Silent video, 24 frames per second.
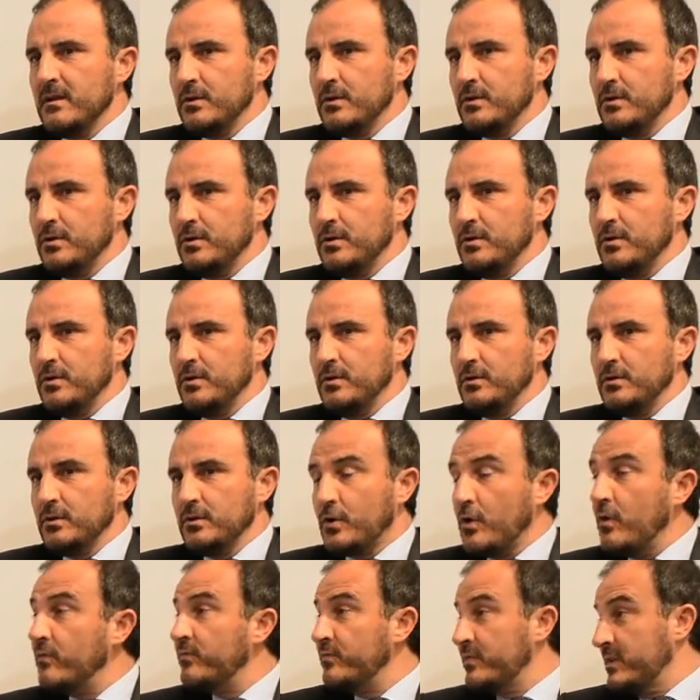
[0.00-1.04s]
a
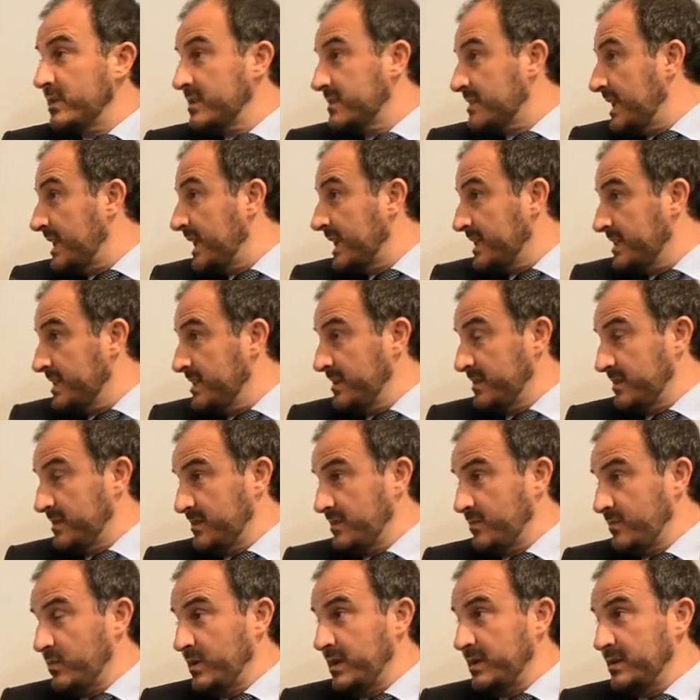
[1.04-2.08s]
conference like
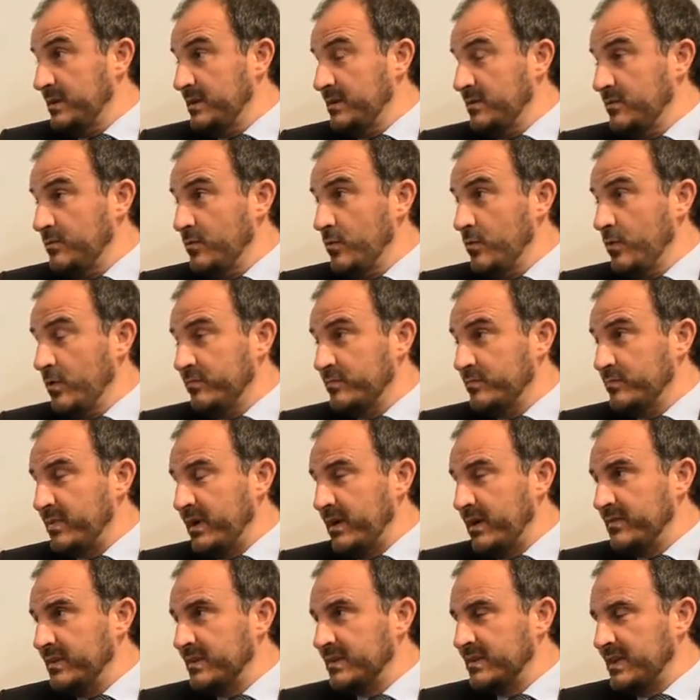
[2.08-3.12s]
this, when the role of
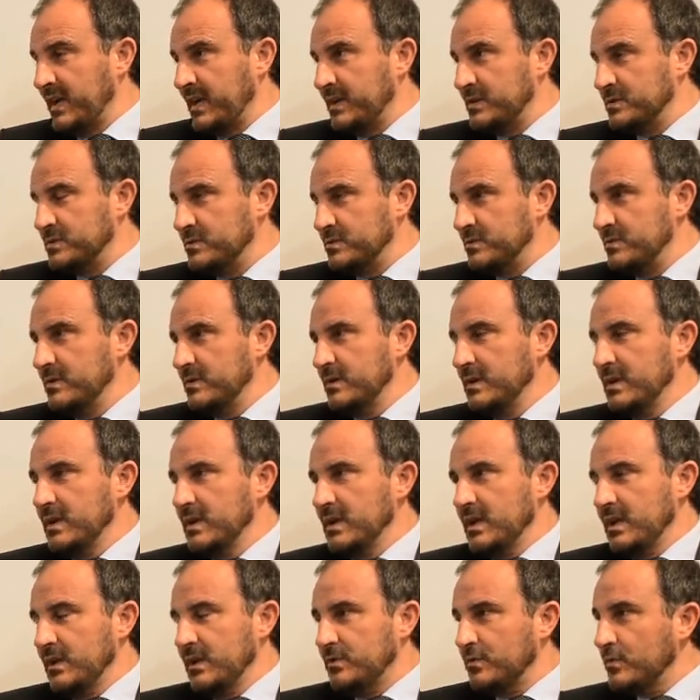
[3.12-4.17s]
private sector
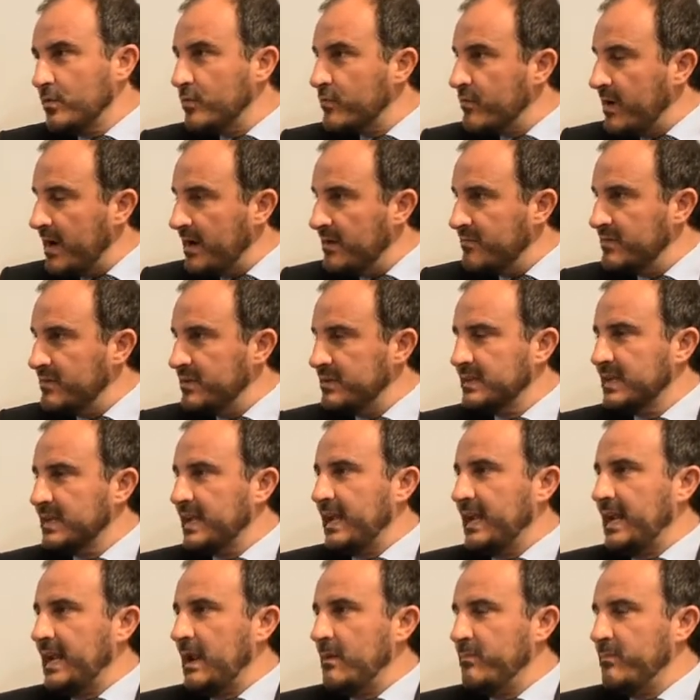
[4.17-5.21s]
is so relevant,
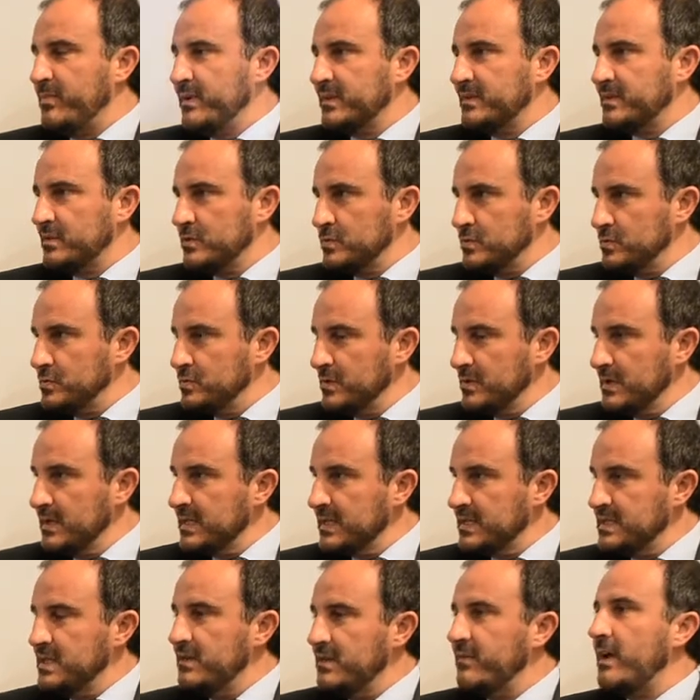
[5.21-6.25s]
can help us to
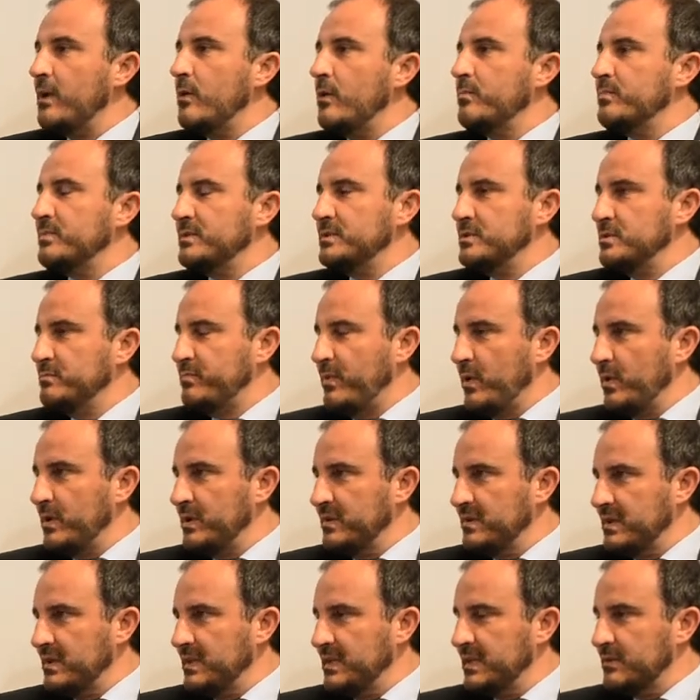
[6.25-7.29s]
develop the
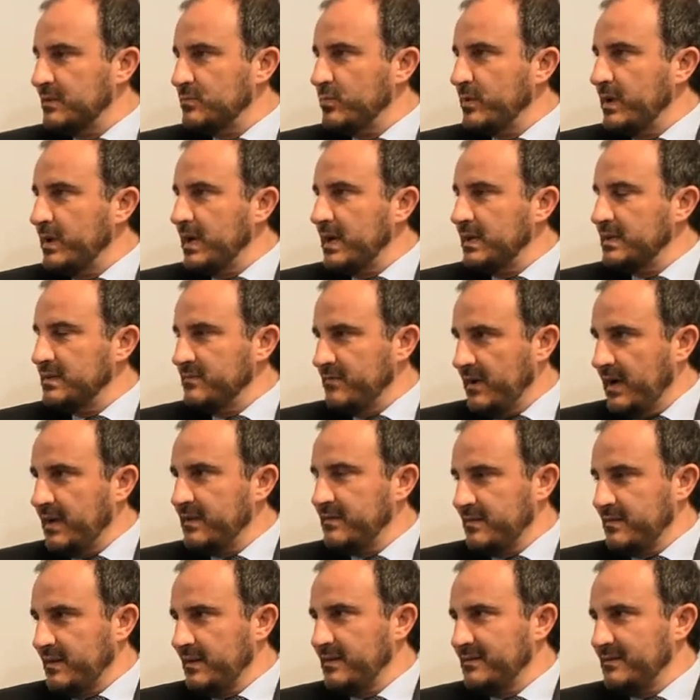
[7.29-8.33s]
policy that we are
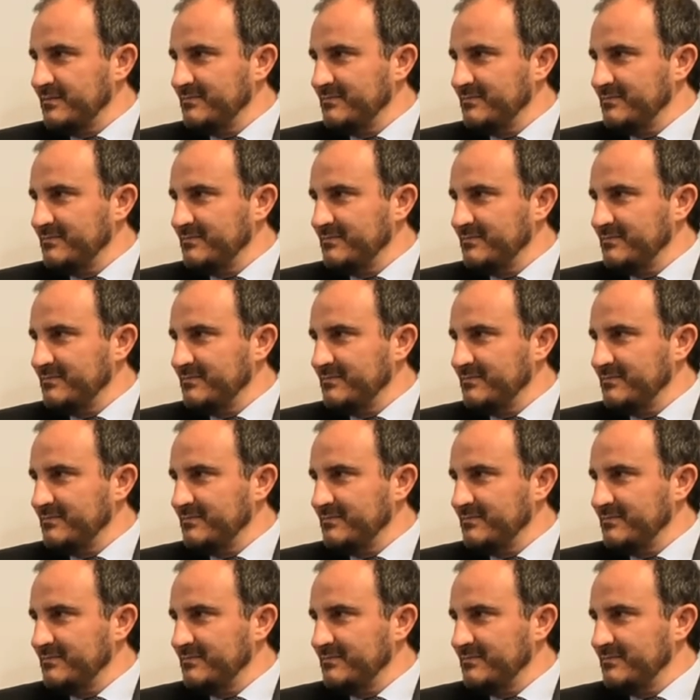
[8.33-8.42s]
devising.